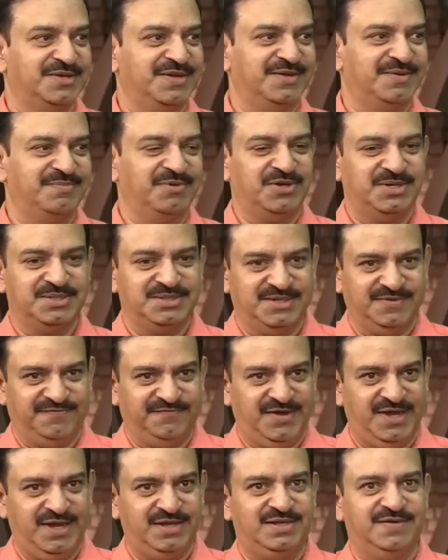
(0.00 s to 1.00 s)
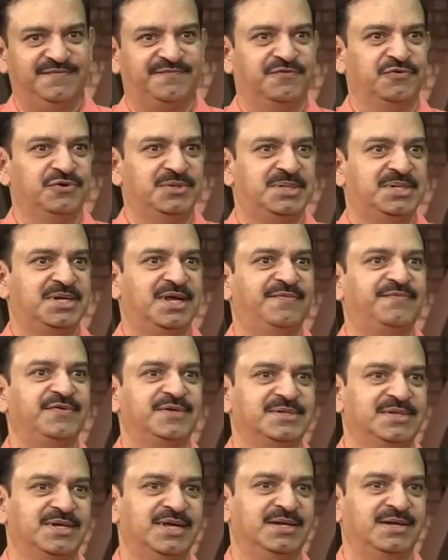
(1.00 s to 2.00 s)
it because the way the food stuff
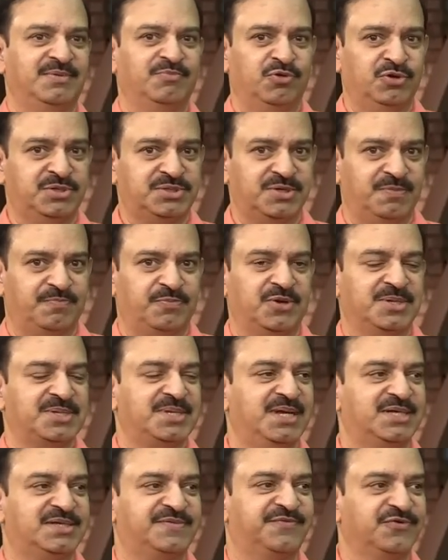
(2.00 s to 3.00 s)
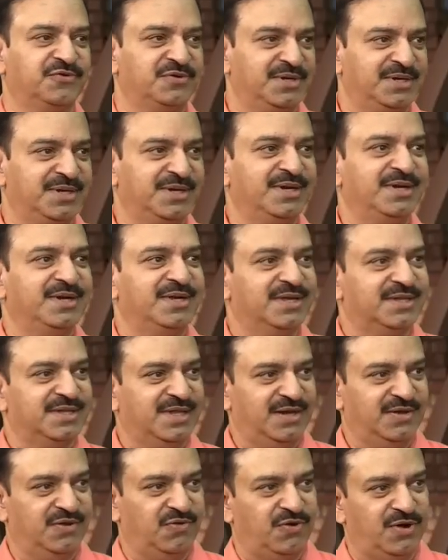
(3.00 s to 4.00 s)
is done, most of processed food,
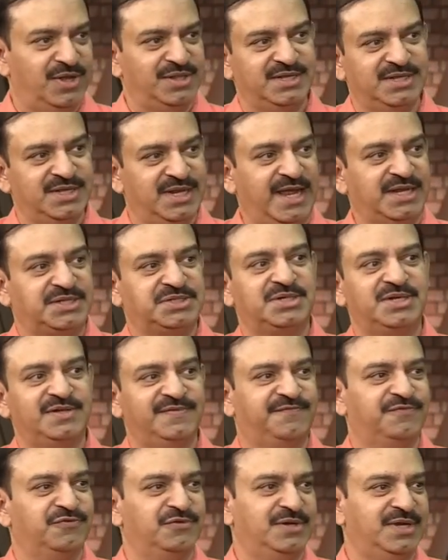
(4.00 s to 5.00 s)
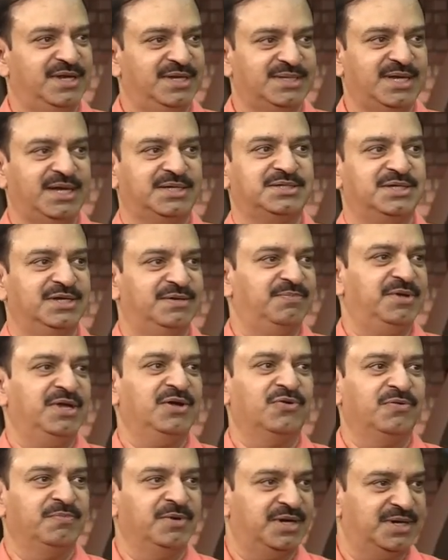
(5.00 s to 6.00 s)
then all the natural food is actually being
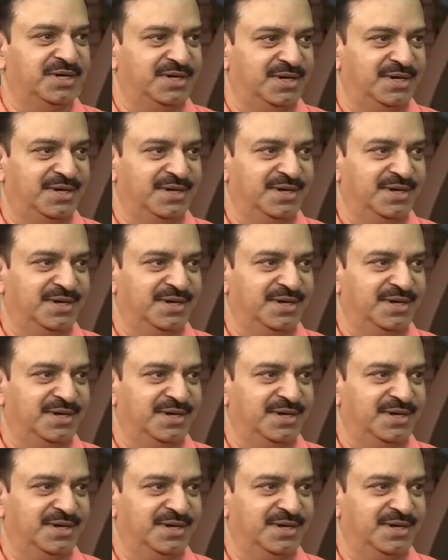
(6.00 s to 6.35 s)
omitted.